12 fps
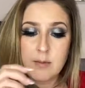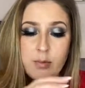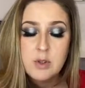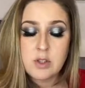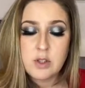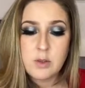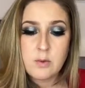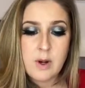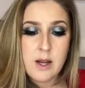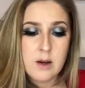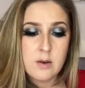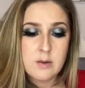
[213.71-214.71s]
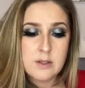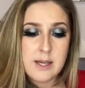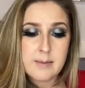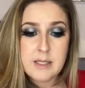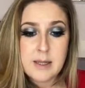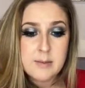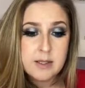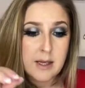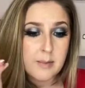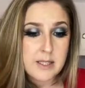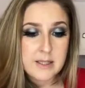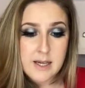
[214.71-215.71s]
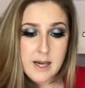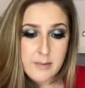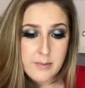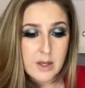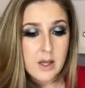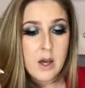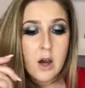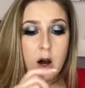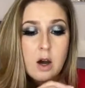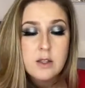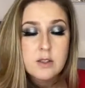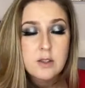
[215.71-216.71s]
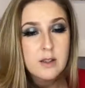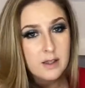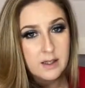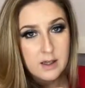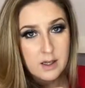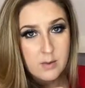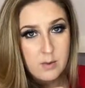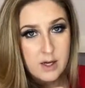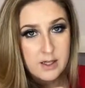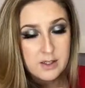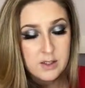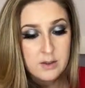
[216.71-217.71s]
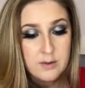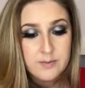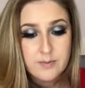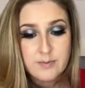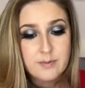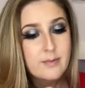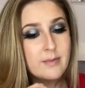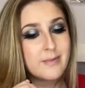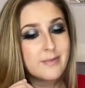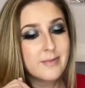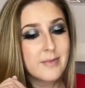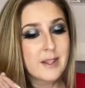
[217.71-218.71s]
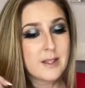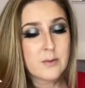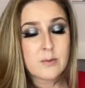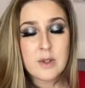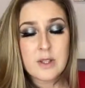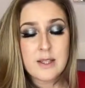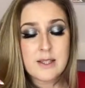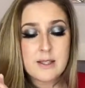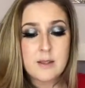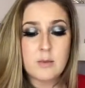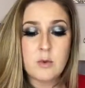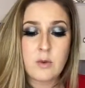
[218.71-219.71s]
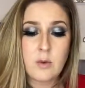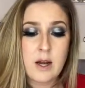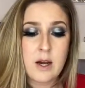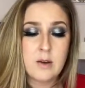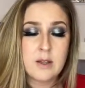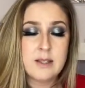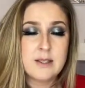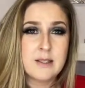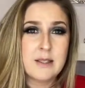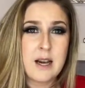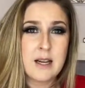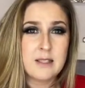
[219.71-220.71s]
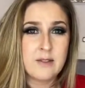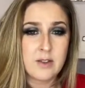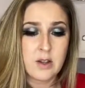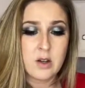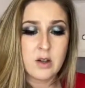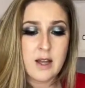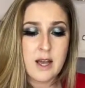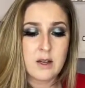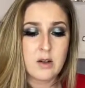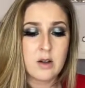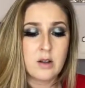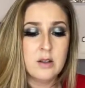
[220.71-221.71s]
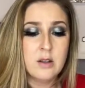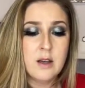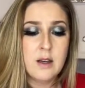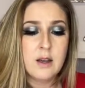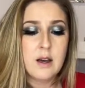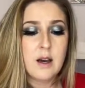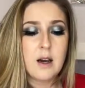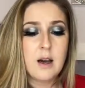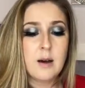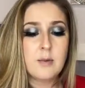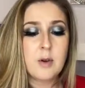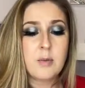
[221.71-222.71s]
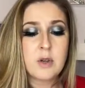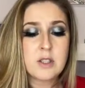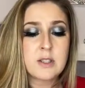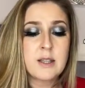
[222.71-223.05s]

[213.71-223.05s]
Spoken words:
push it around, tap, tap, tappity tap, to the length that you want it to. It's really easy to move around. It's not difficult at all. Your brush can